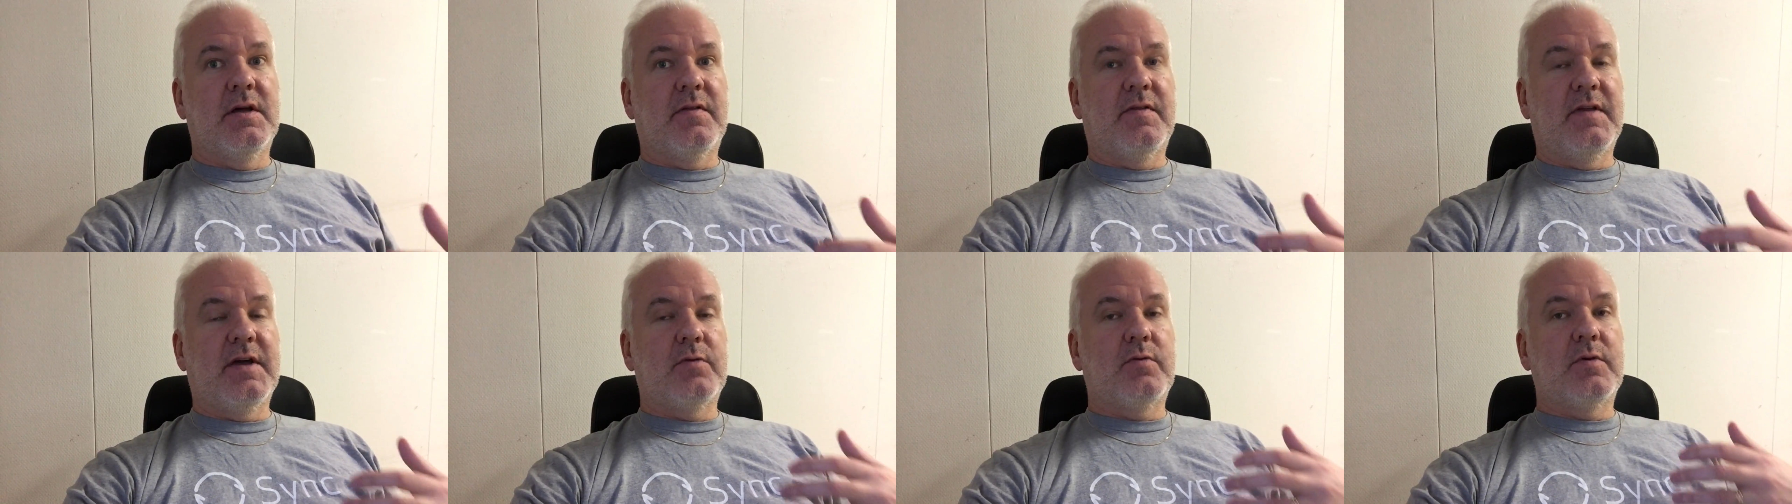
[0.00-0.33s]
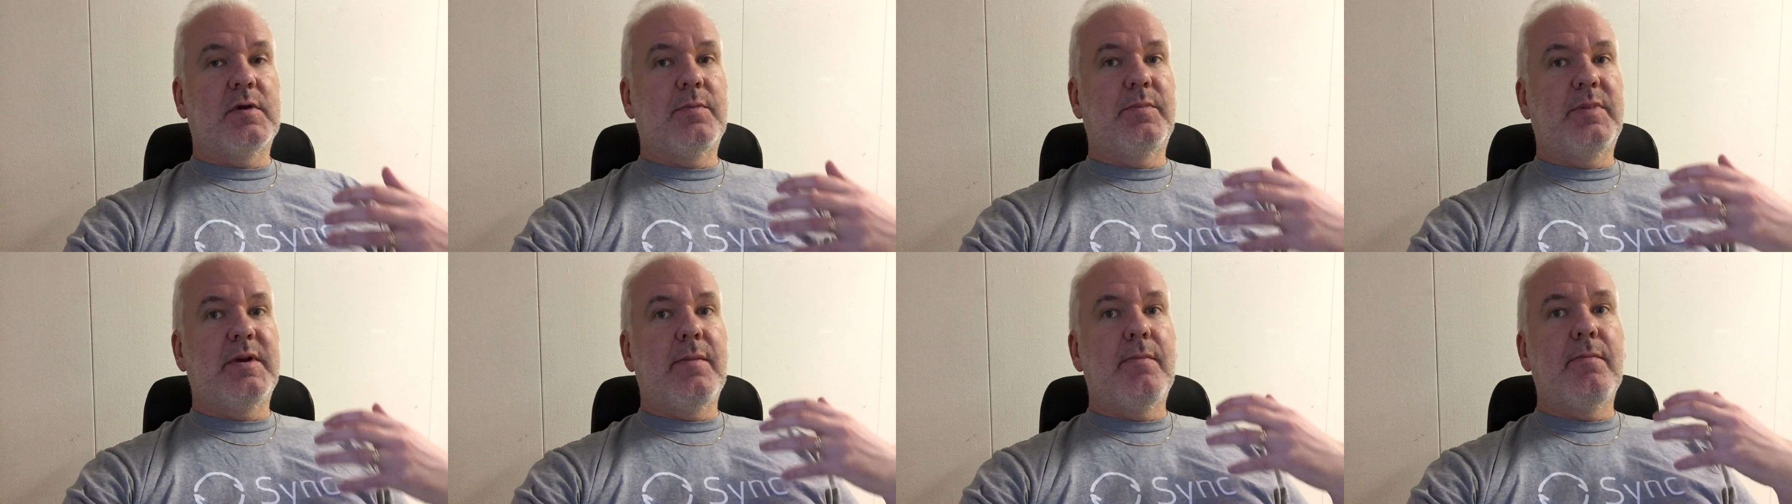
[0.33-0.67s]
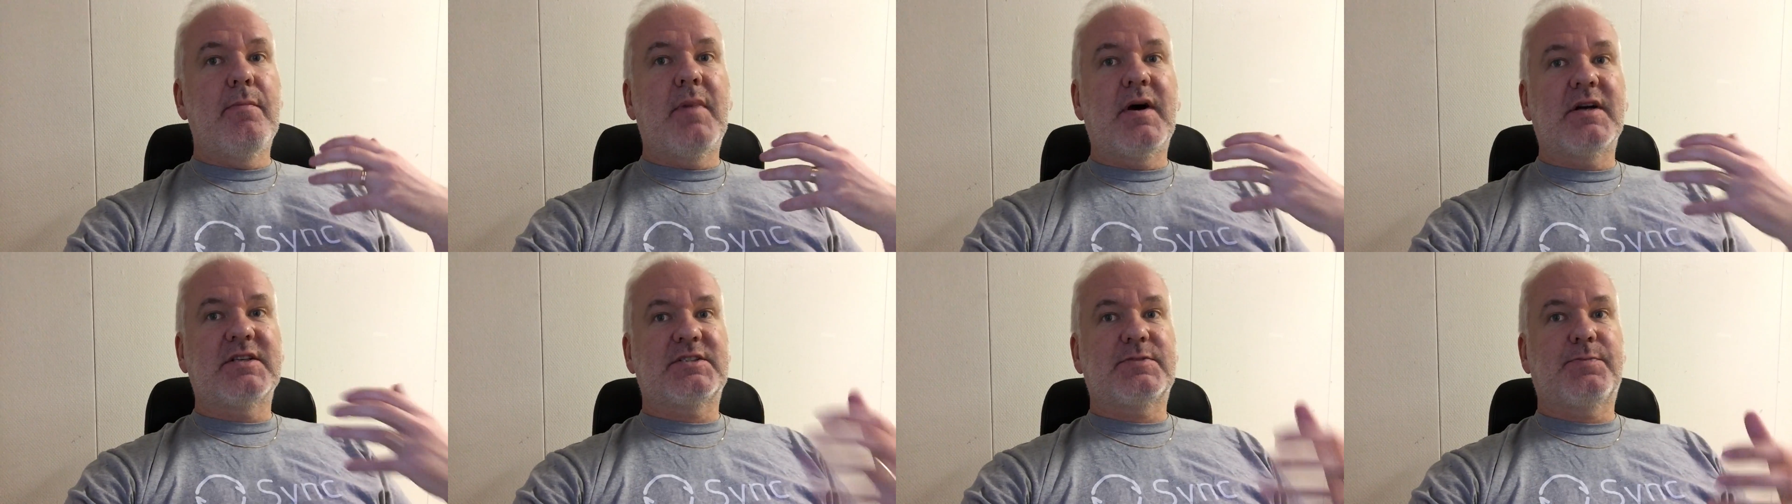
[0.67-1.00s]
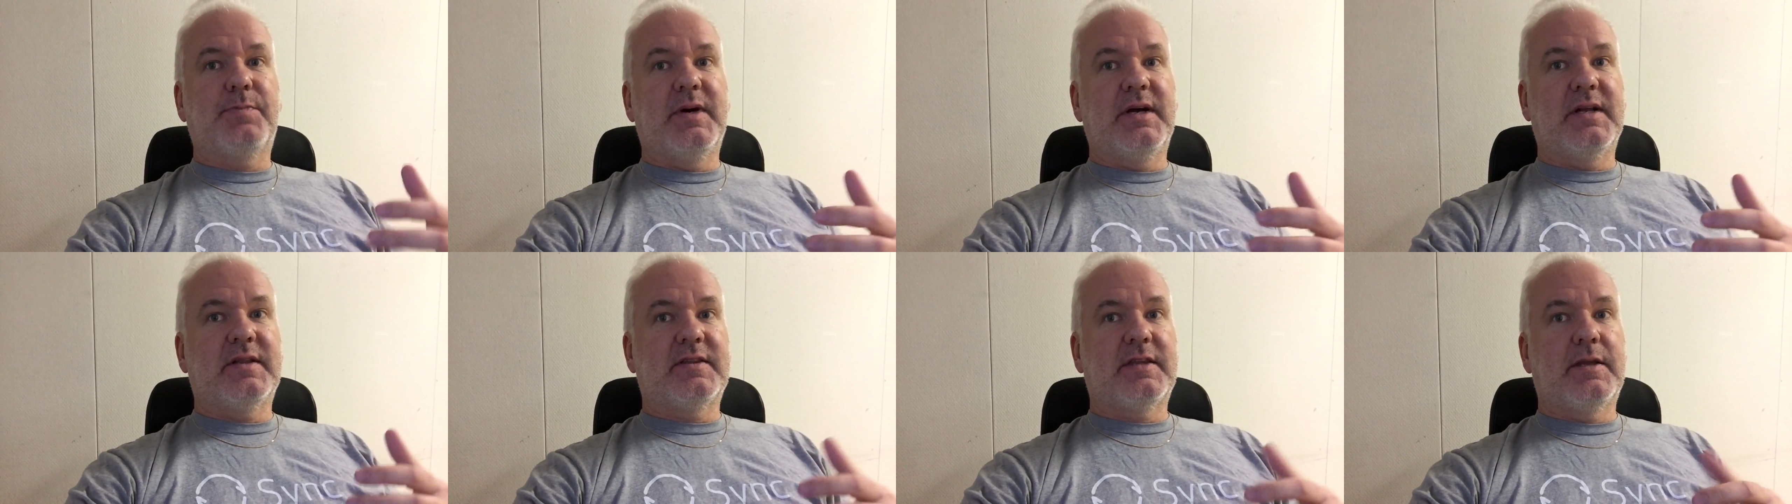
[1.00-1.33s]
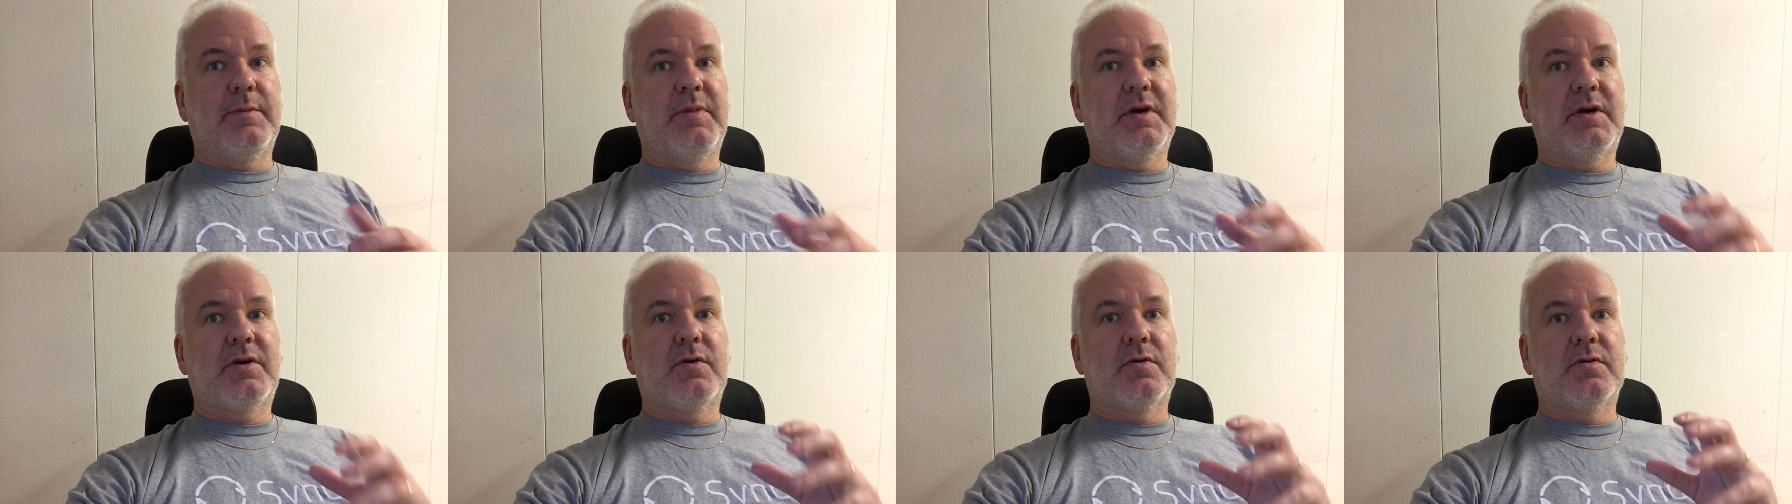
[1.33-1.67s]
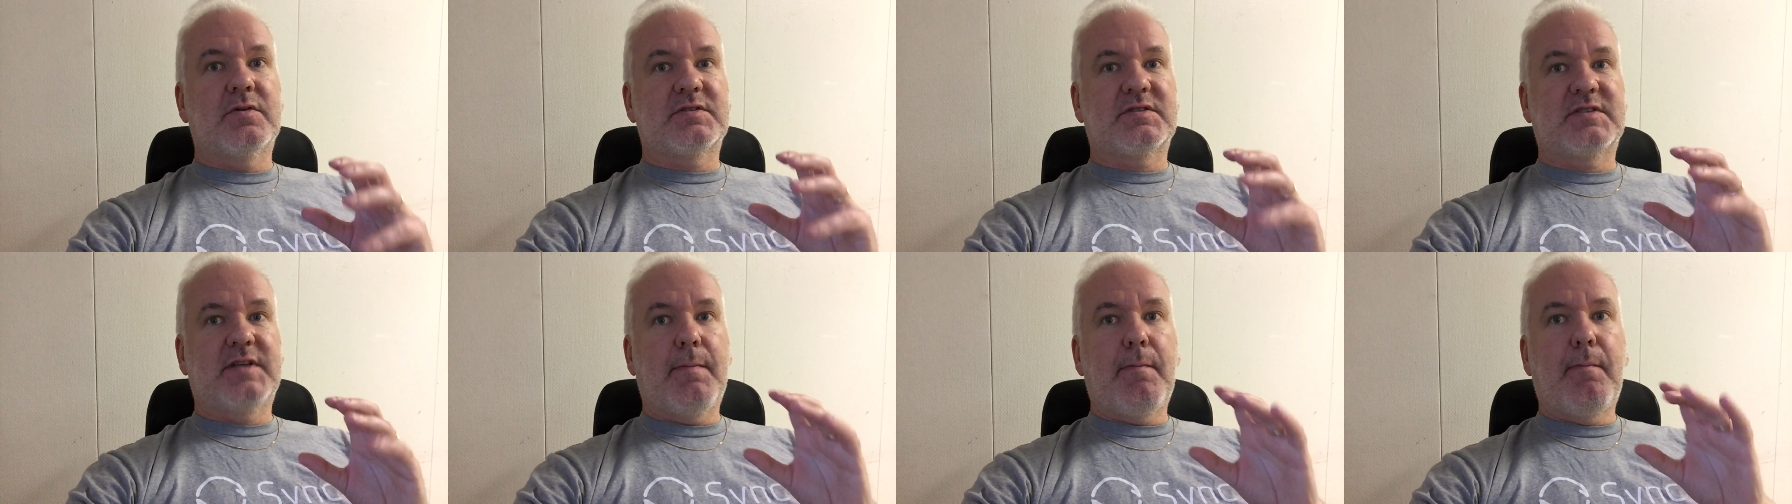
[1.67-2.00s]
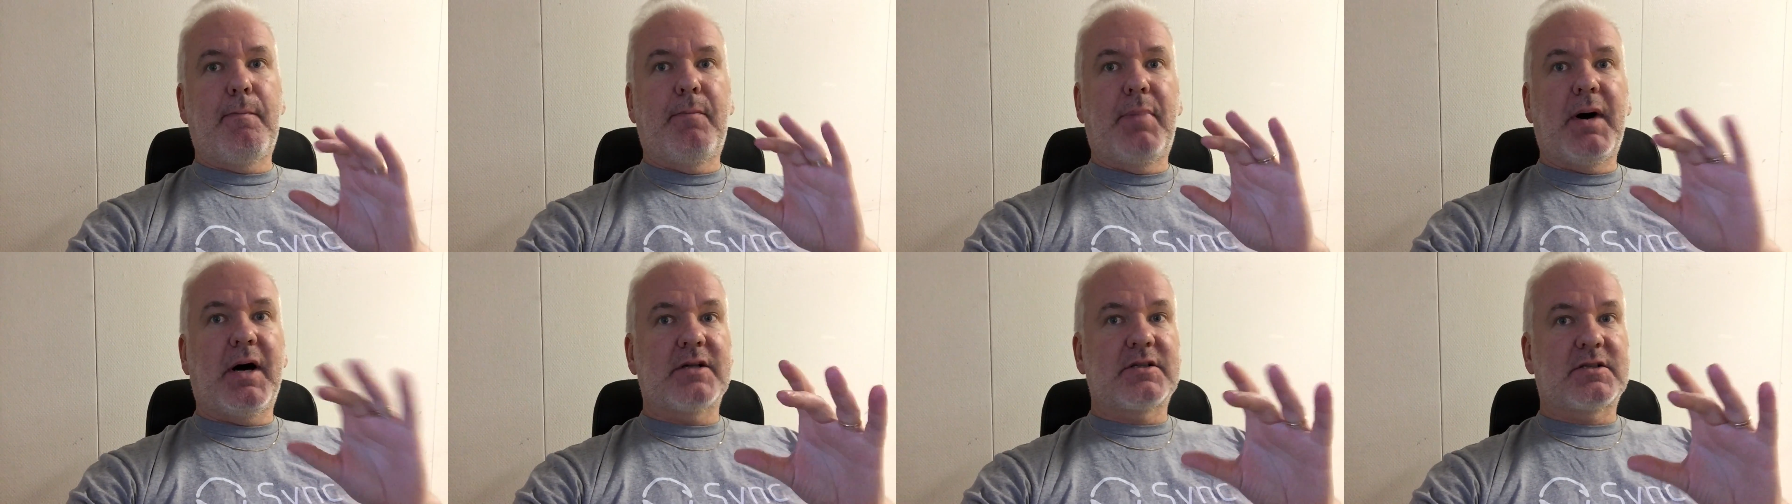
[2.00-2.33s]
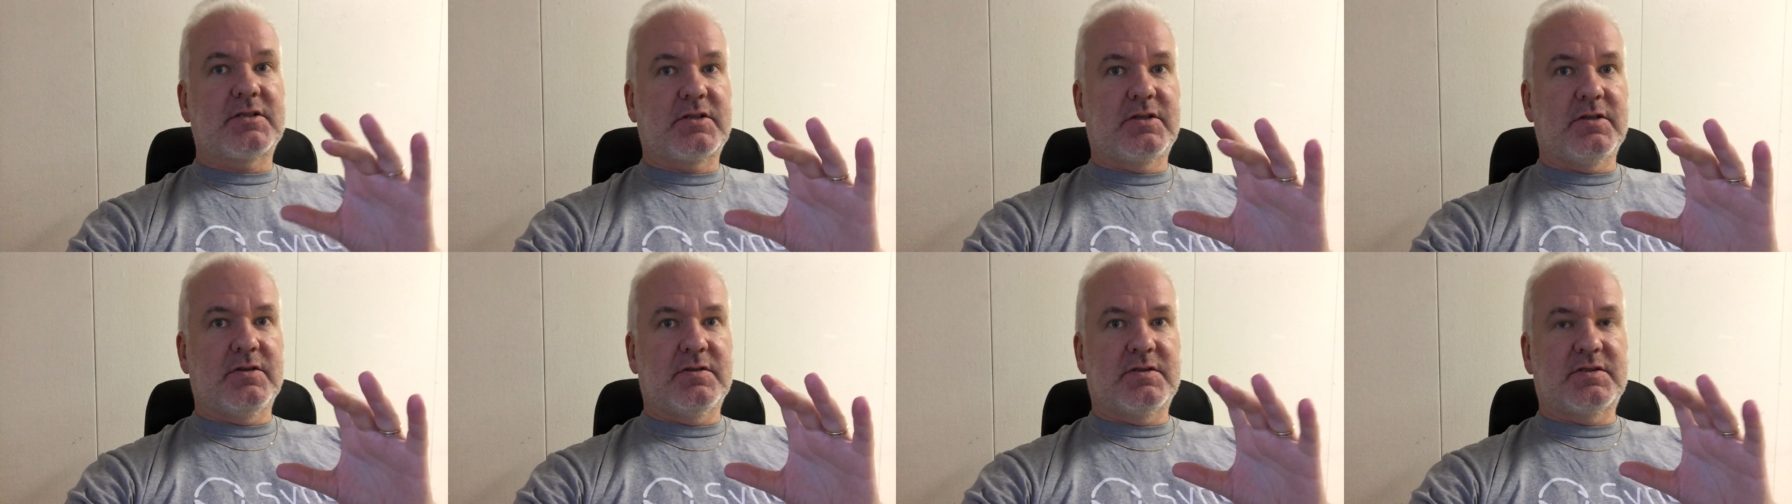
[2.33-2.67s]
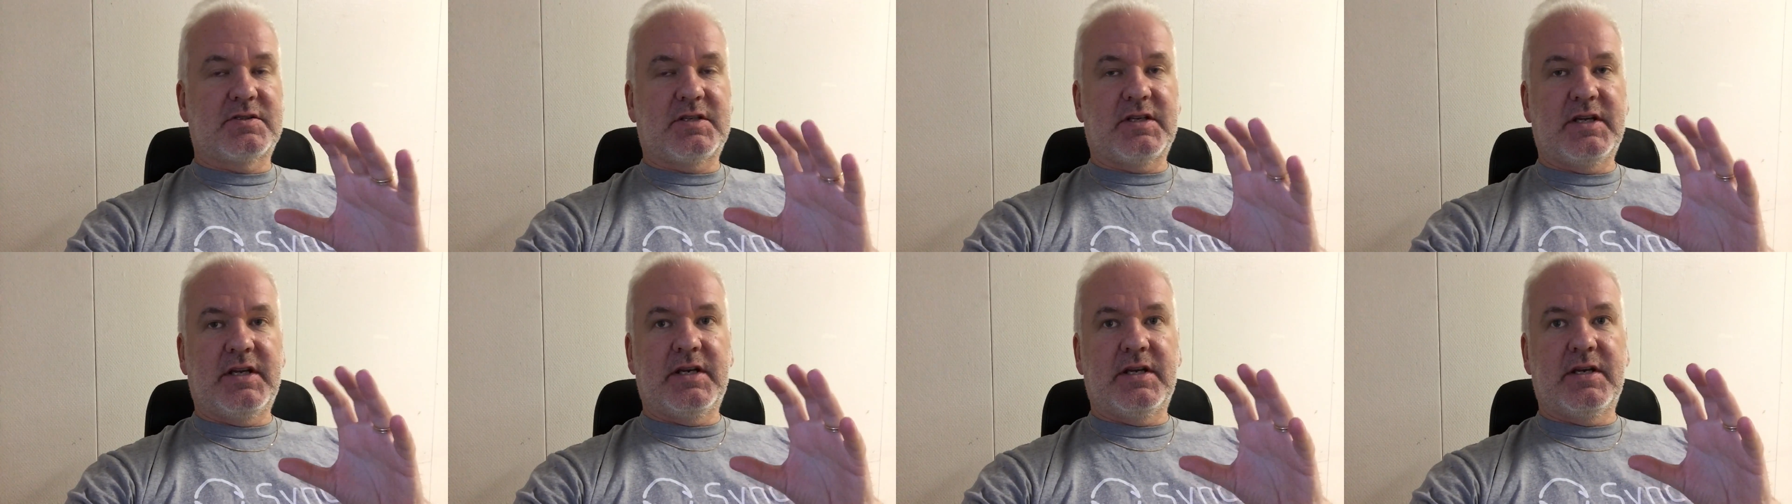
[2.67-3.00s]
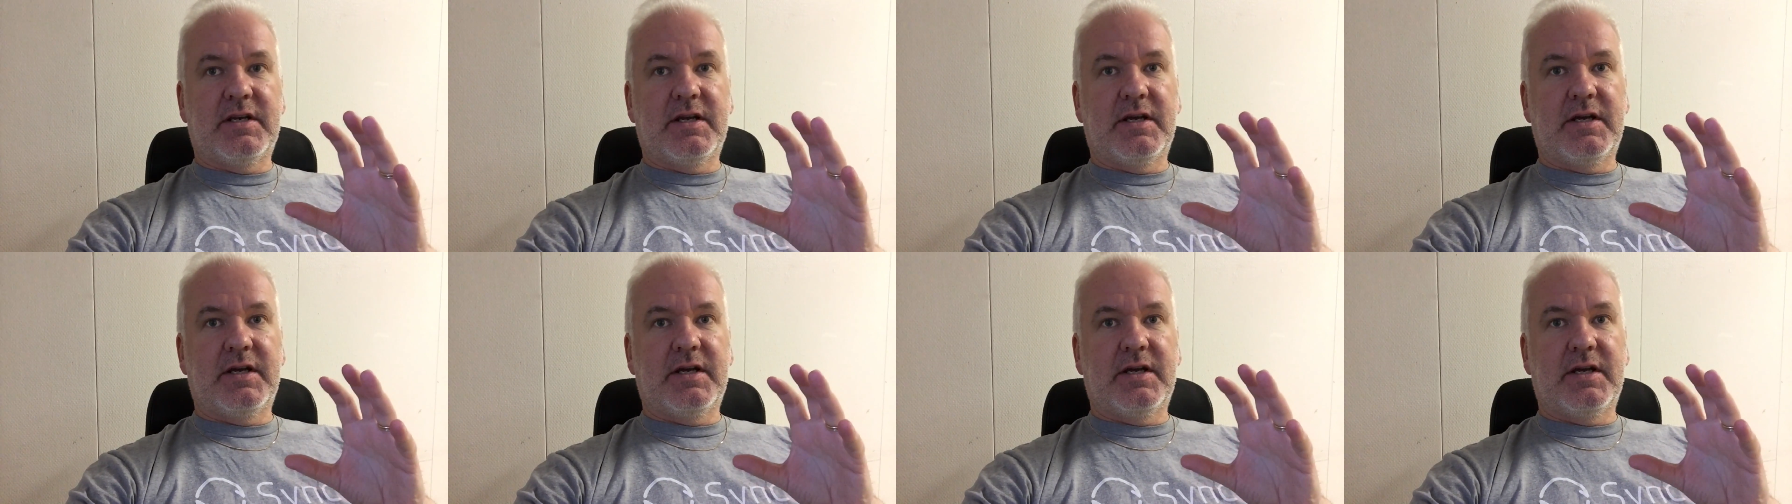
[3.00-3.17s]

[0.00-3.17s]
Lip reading: they will be much better because the buttons in